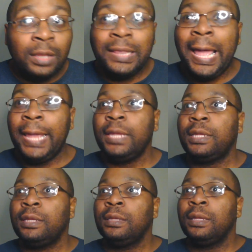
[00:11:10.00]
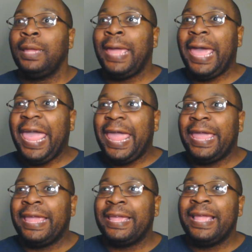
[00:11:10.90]
Like,
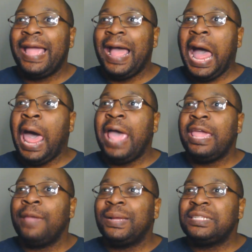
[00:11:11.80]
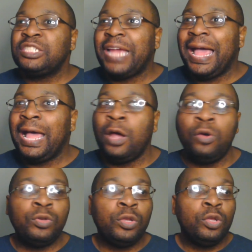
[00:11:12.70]
hey, I am a
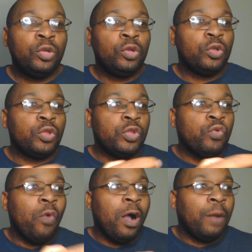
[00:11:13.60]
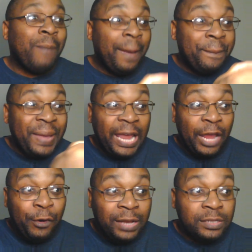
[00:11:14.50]
child, you are my
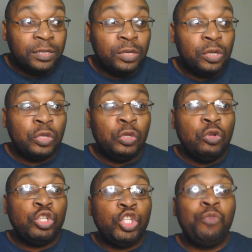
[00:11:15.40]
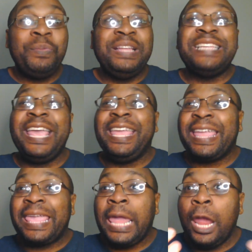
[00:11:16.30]
parent you should be taking
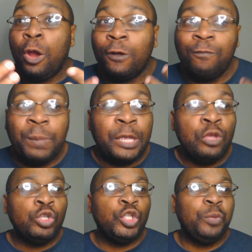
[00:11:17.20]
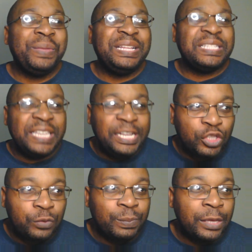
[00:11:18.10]
care of me. You should be
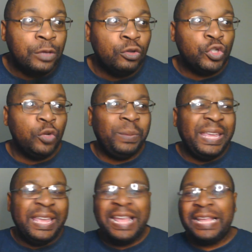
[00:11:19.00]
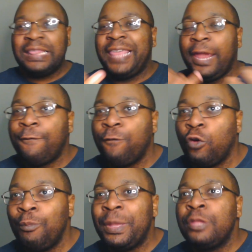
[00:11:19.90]
teaching me. You should be there for
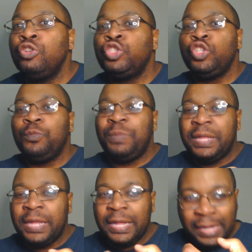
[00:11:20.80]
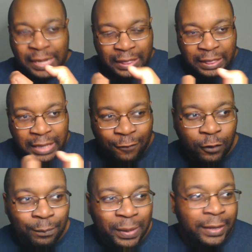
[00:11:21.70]
me. You should be
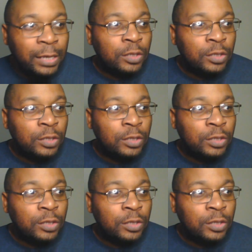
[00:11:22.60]
loving me.